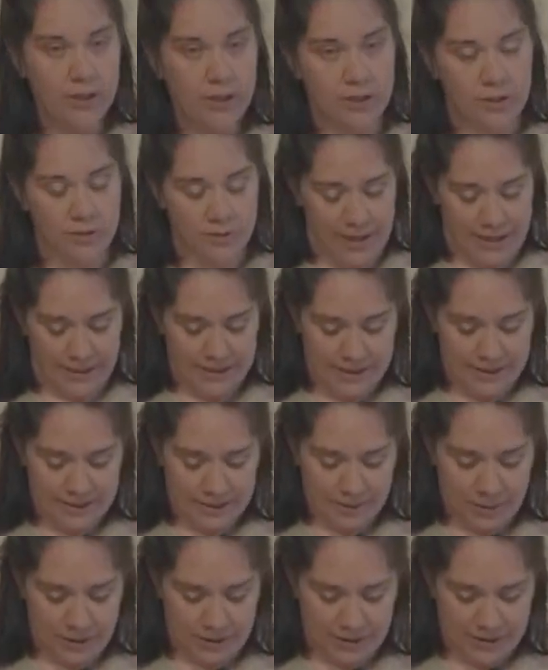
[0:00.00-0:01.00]
direct
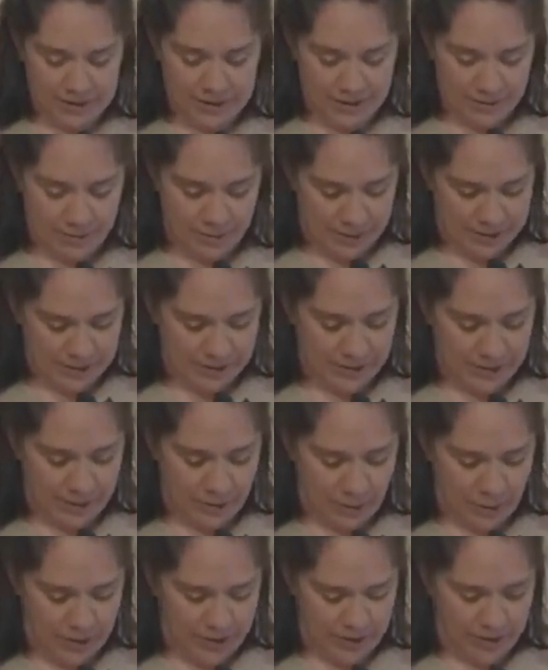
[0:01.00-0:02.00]
experience of mystery
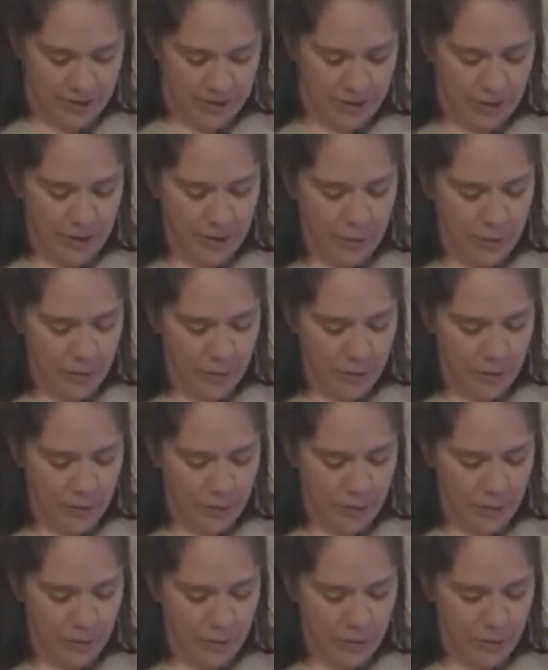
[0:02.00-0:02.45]
and wonder,